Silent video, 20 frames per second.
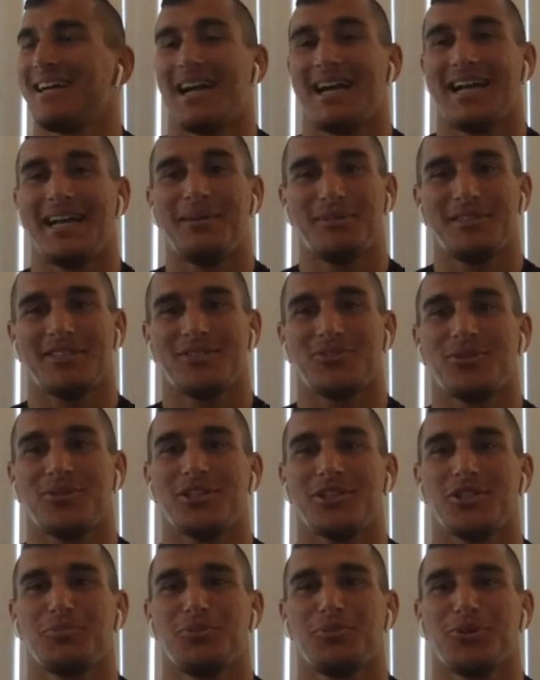I am a
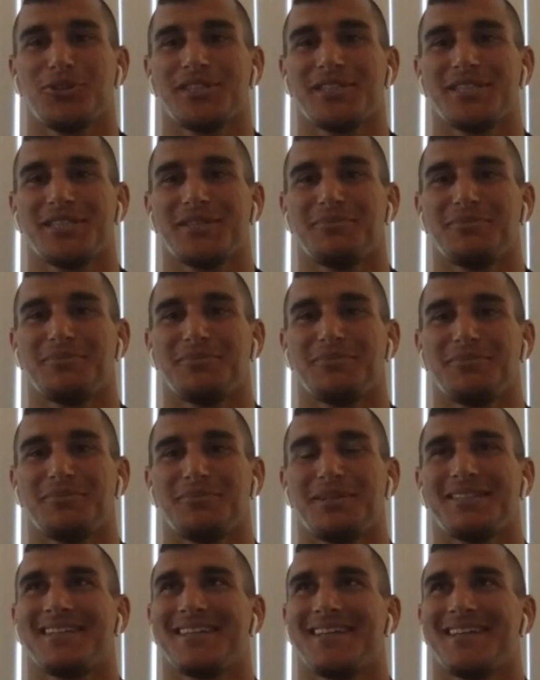strange person,
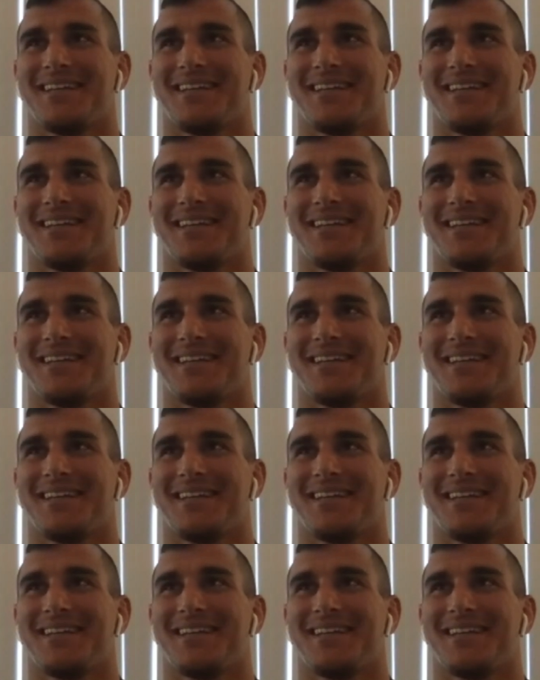but